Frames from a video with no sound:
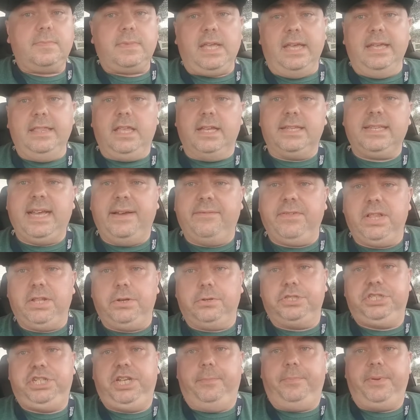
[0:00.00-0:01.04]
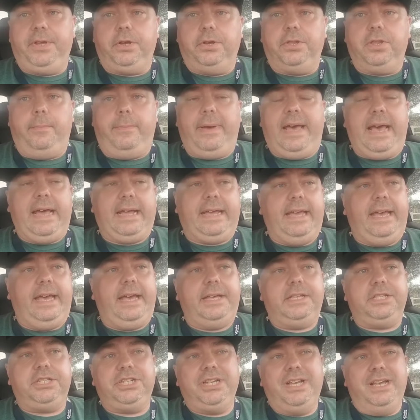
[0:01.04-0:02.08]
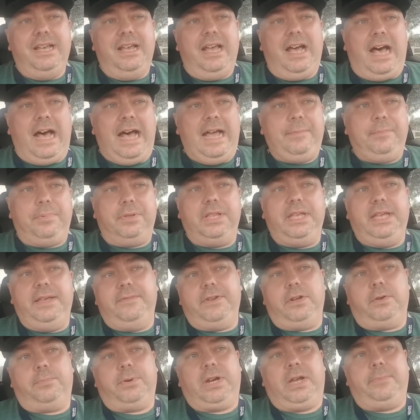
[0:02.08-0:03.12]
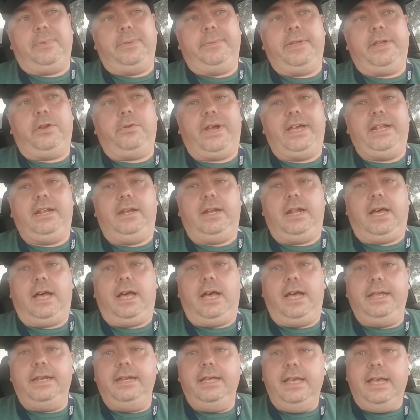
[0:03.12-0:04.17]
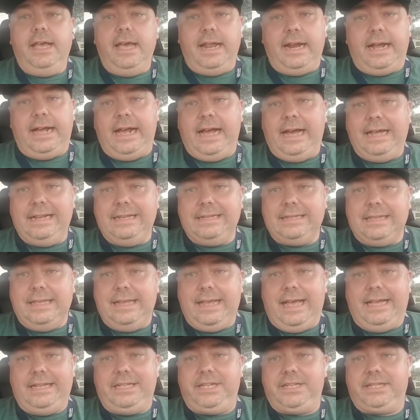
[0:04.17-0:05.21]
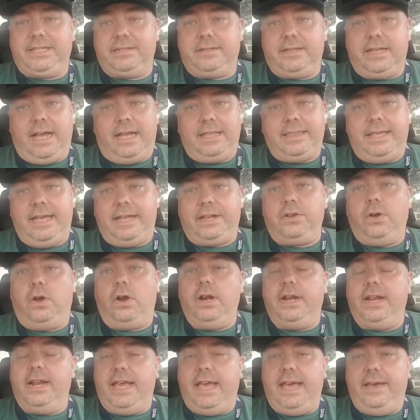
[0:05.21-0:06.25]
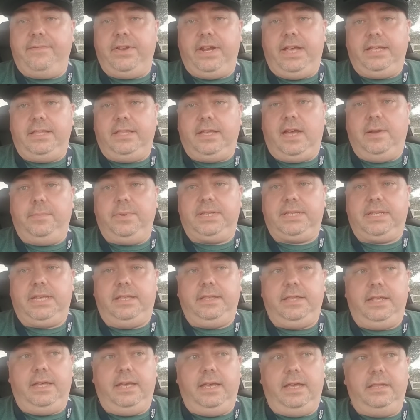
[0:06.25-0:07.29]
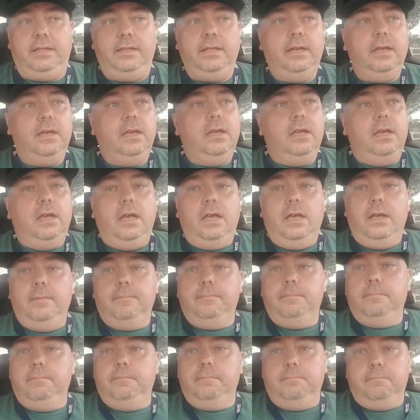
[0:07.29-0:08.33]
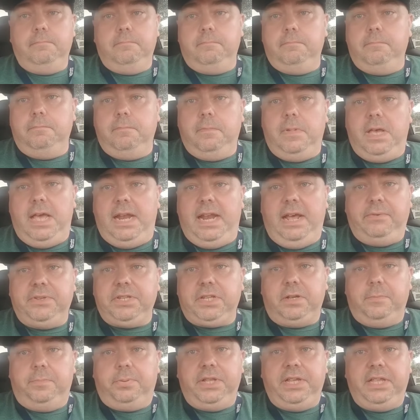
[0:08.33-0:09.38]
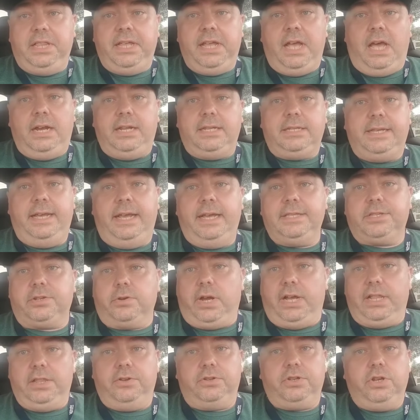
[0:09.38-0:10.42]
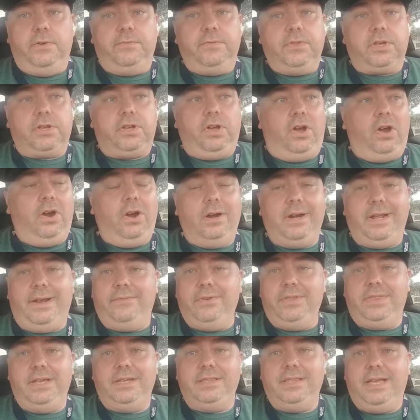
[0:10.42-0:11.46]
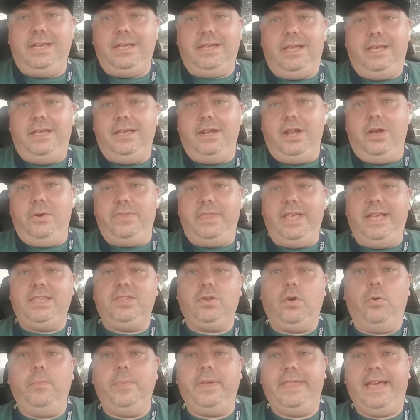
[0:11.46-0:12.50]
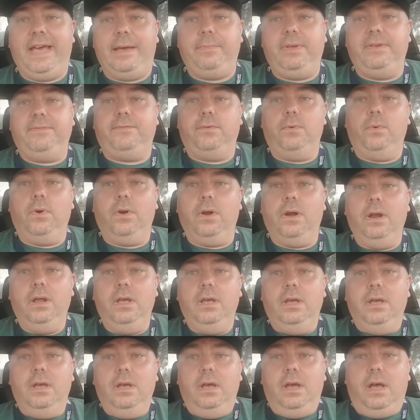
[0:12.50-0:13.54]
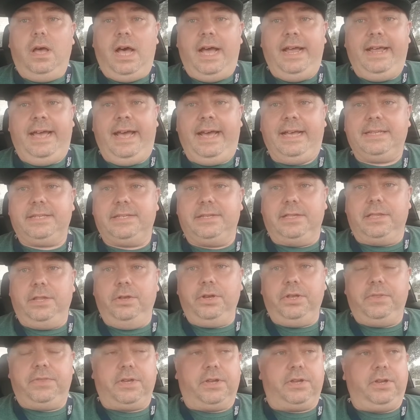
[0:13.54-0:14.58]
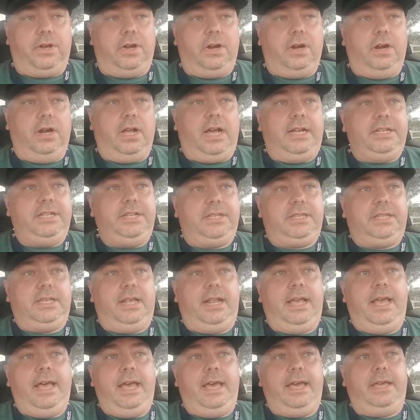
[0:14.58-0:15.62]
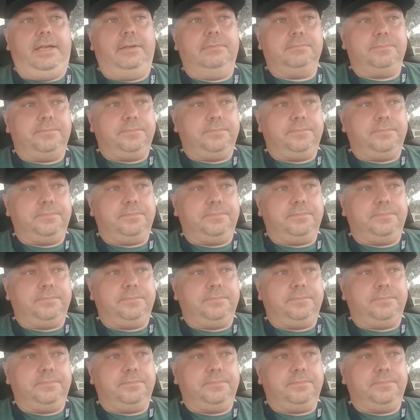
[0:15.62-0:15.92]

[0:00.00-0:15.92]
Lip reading: It does have a little chipping on the back edge. I believe it'll probably grade a 9. And I just got that card and I haven't had time to send it in. And that was a completely honest answer. I looked over the card, everything they, you know, and they told me that before I asked to look at the card. I just said, hey,